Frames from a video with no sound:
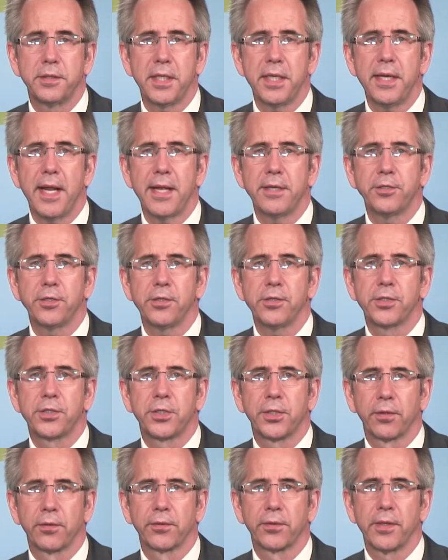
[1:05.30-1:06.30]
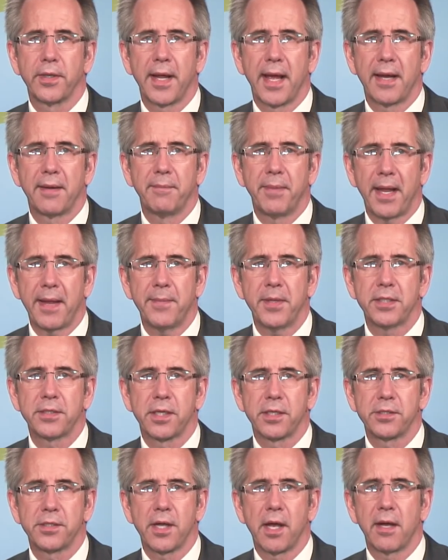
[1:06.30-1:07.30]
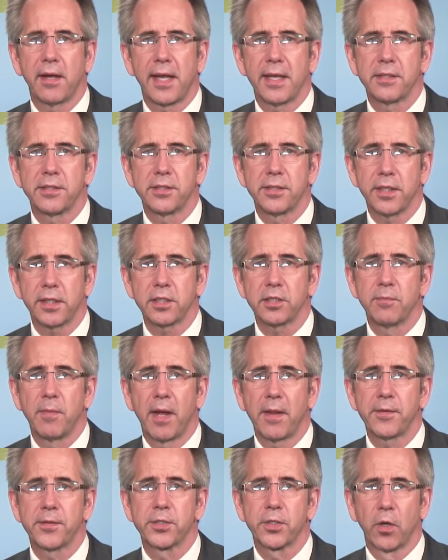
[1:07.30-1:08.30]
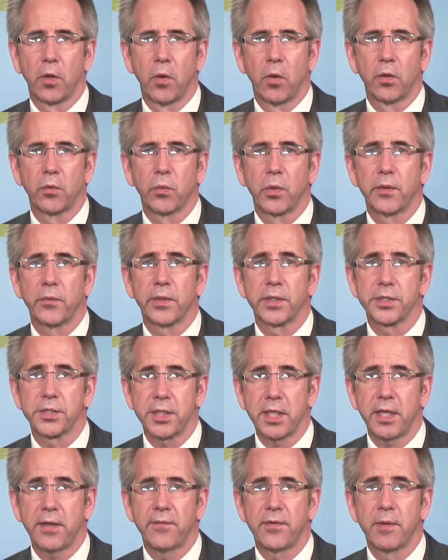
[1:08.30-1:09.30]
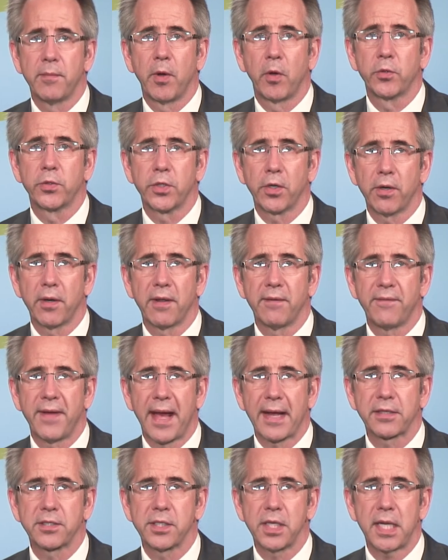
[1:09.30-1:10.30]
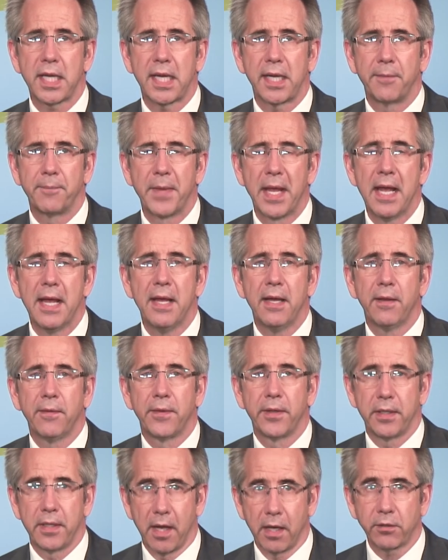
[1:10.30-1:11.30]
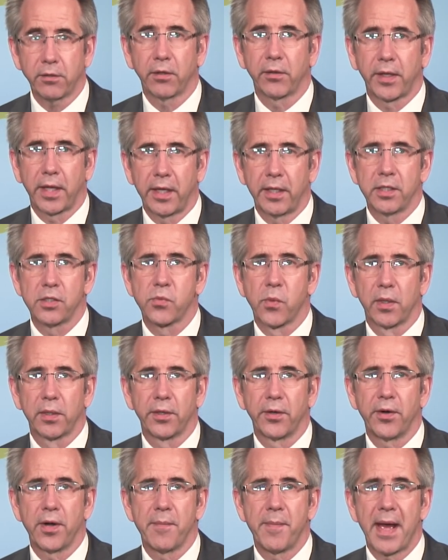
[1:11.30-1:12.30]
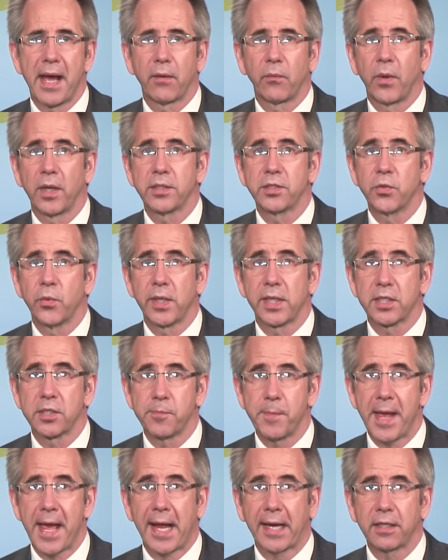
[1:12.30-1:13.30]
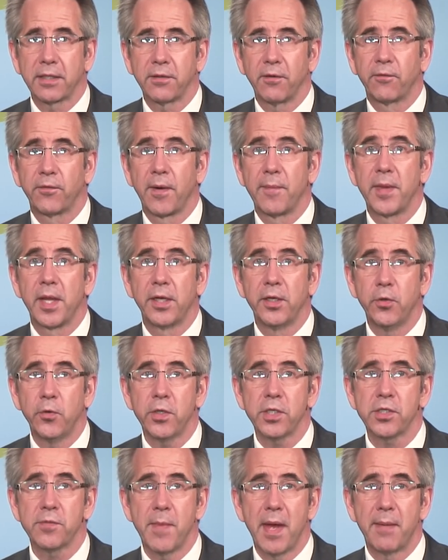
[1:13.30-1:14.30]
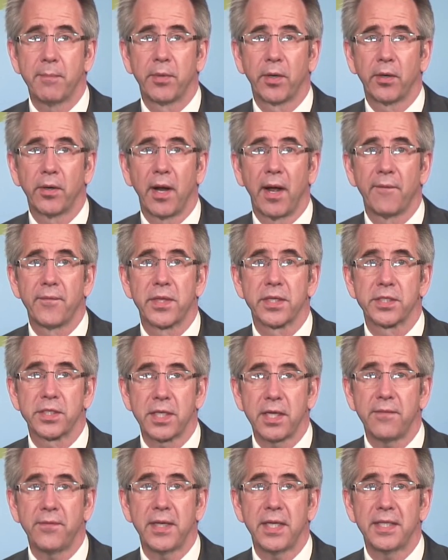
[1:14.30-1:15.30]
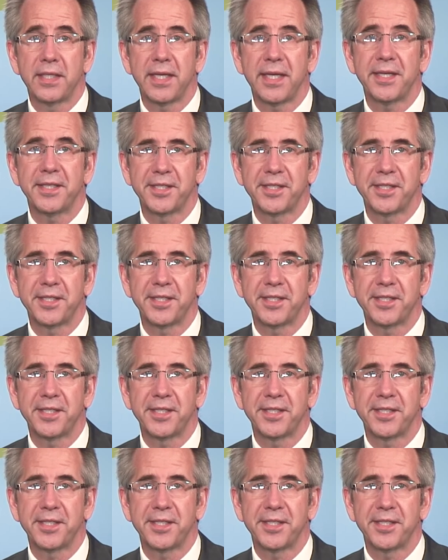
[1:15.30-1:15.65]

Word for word: Teenagers, children, and babies as young as six months old would receive the Moderna vaccine. The younger kids will learn about what to expect from the newest member of the CVD